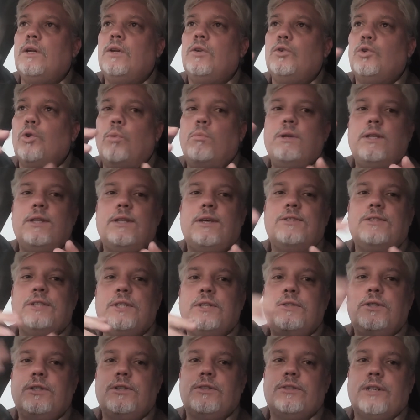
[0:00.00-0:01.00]
Normally those
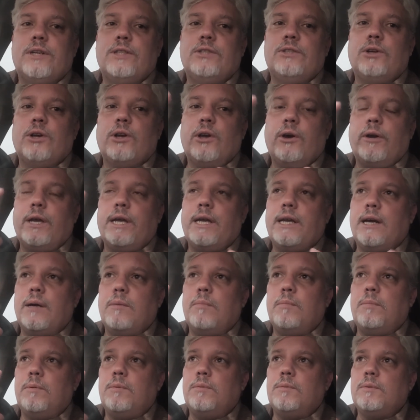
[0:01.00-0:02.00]
interest rates are going
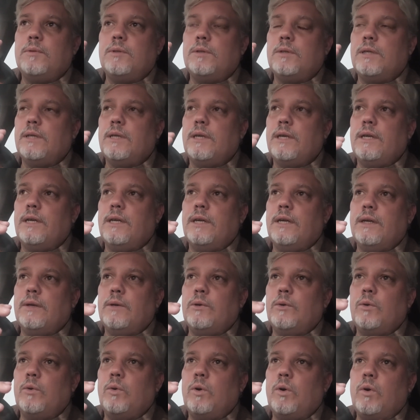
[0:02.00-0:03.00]
up
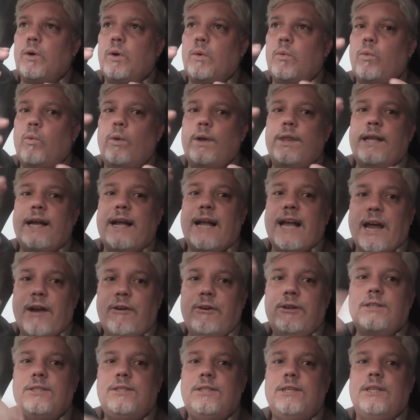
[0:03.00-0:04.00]
when the
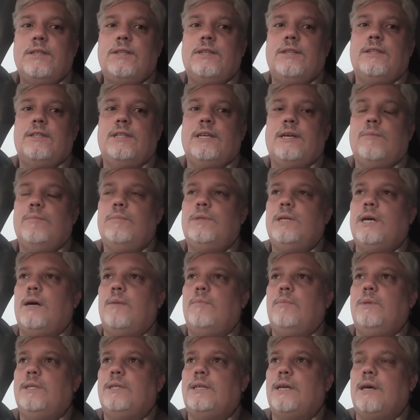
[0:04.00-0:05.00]
currency at the same
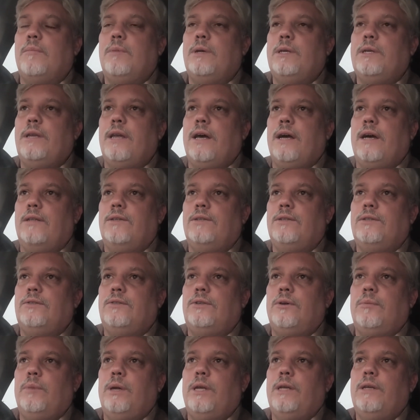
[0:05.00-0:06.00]
time is coming down
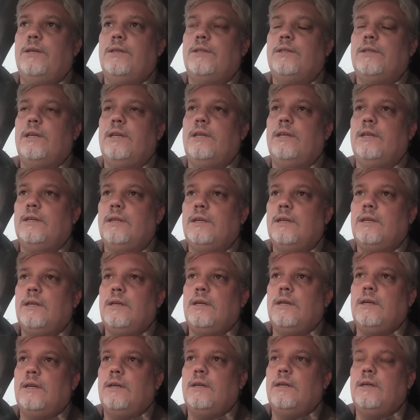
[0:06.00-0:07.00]
tremendously.
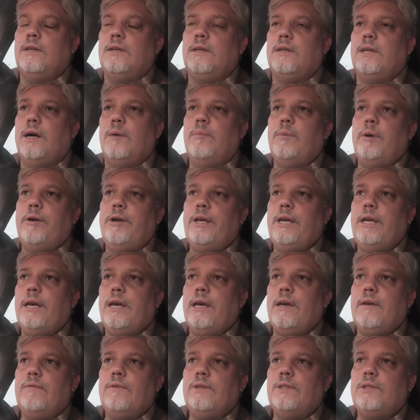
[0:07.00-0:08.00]
Now America
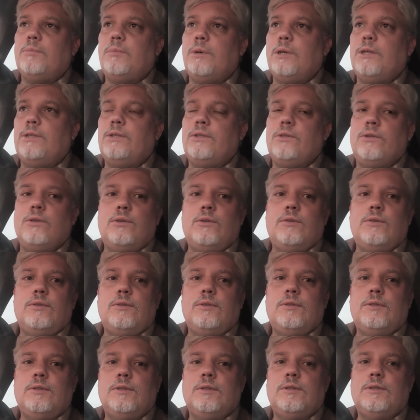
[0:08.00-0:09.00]
have a
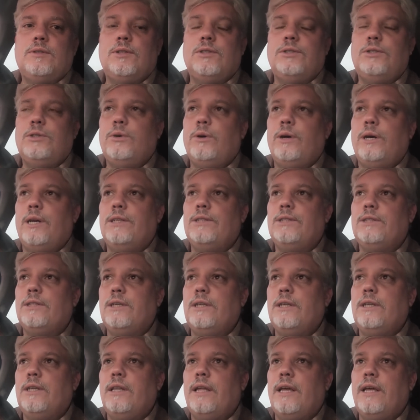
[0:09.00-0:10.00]
special situation
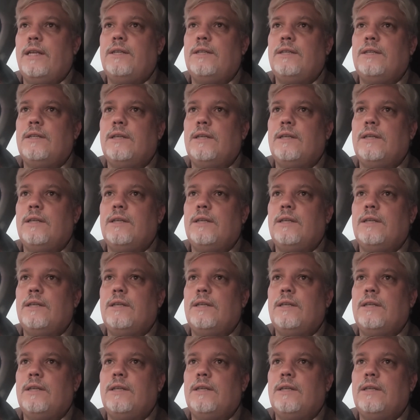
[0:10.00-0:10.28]
in that